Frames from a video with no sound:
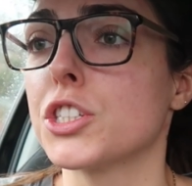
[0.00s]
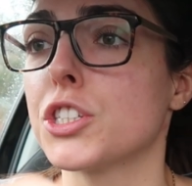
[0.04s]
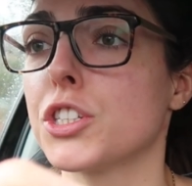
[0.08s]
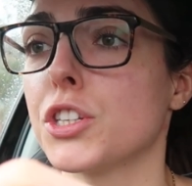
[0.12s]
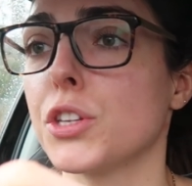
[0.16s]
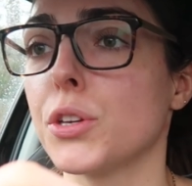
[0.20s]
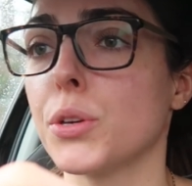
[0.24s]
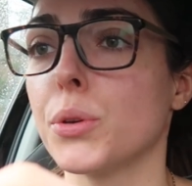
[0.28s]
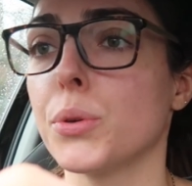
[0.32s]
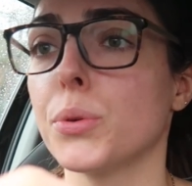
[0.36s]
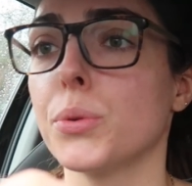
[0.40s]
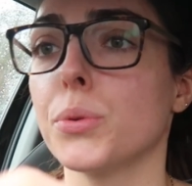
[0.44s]

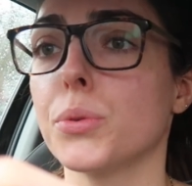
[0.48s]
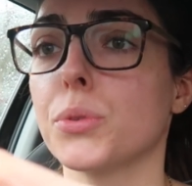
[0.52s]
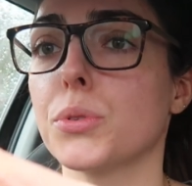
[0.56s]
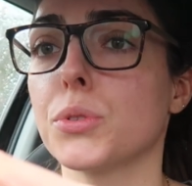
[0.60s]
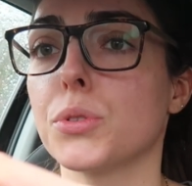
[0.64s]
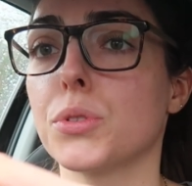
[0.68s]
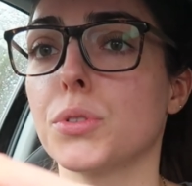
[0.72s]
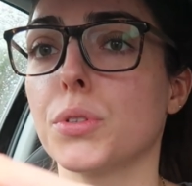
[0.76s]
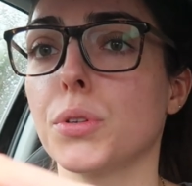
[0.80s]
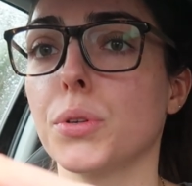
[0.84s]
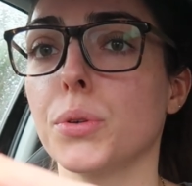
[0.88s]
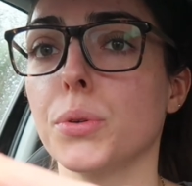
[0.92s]
Tu
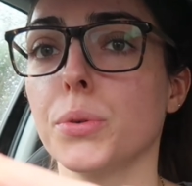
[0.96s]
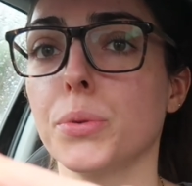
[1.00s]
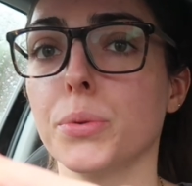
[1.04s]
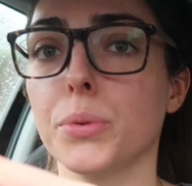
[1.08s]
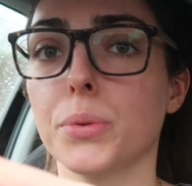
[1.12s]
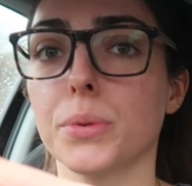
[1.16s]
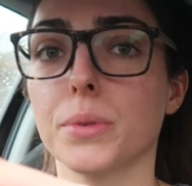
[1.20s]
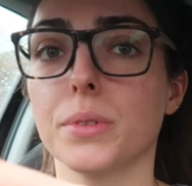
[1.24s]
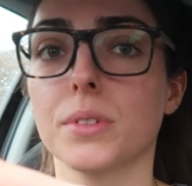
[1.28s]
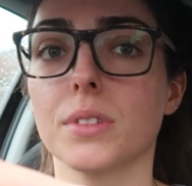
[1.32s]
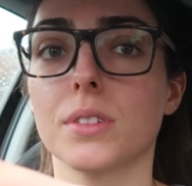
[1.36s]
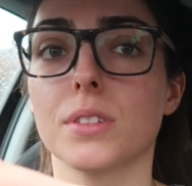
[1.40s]
Tu
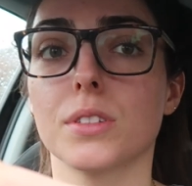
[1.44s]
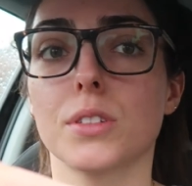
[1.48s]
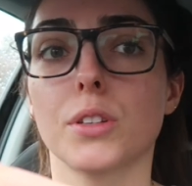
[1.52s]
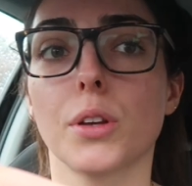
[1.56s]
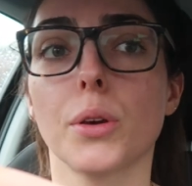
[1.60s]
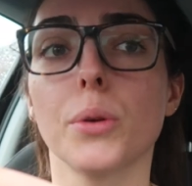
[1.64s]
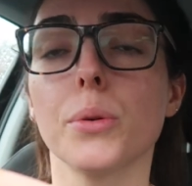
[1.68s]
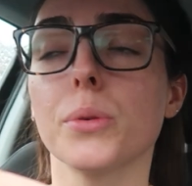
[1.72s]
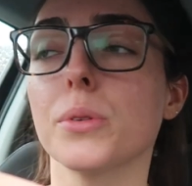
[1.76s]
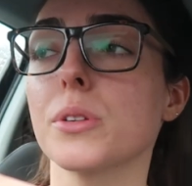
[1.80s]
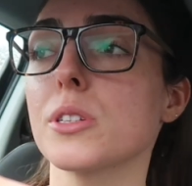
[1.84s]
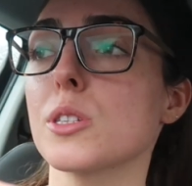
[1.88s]

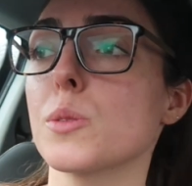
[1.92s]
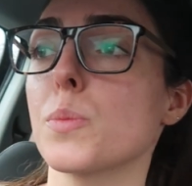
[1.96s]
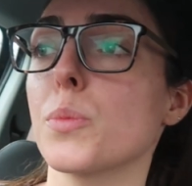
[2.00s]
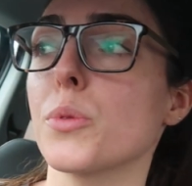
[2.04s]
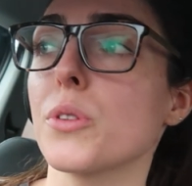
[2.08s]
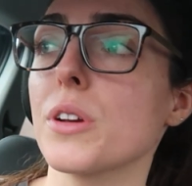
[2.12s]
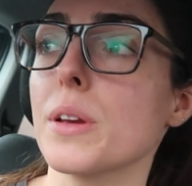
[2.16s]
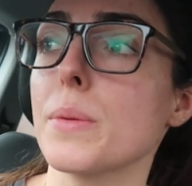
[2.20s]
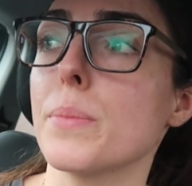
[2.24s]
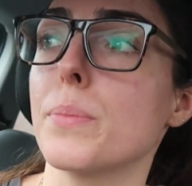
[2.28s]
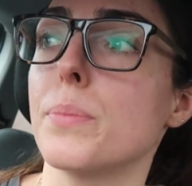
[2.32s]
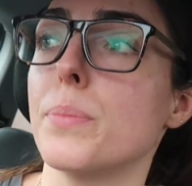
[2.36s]

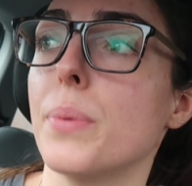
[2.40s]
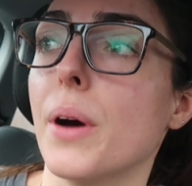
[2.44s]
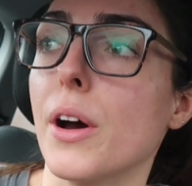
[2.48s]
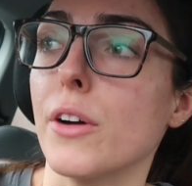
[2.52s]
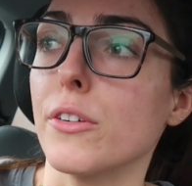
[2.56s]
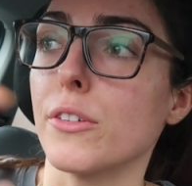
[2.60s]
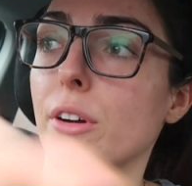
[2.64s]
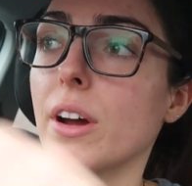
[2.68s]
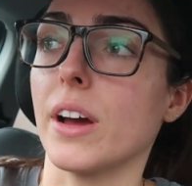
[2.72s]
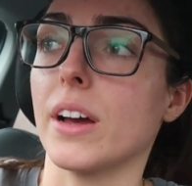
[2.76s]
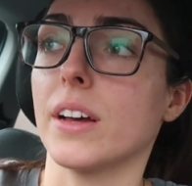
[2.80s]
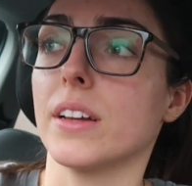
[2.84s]
Tewkesbury
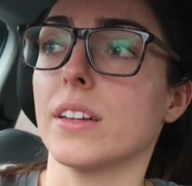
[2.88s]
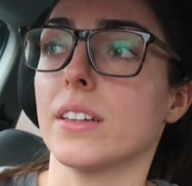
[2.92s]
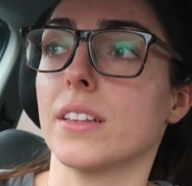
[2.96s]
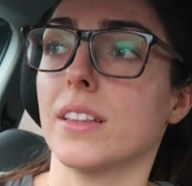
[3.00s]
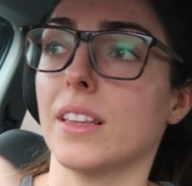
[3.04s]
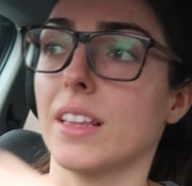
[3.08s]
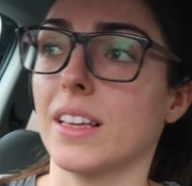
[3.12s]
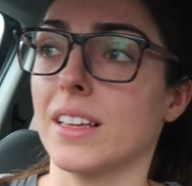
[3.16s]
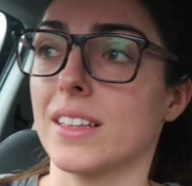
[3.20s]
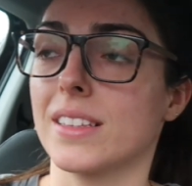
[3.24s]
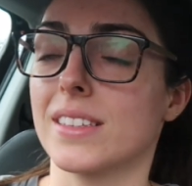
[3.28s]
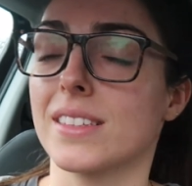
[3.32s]
Borough.
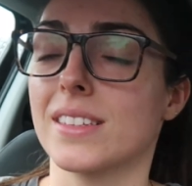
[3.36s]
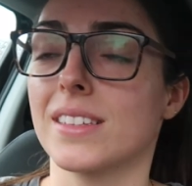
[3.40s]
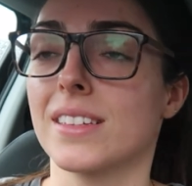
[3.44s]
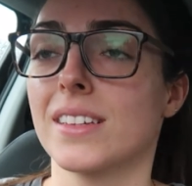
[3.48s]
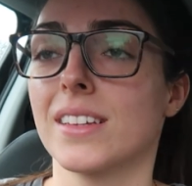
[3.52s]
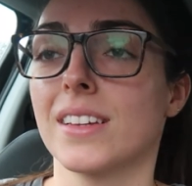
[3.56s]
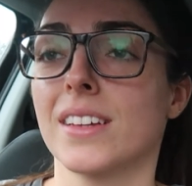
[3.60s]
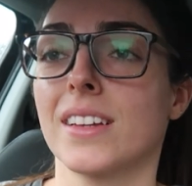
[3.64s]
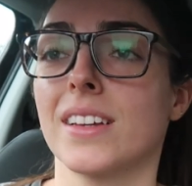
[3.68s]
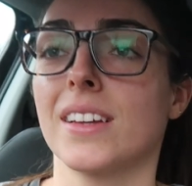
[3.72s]
Thanks.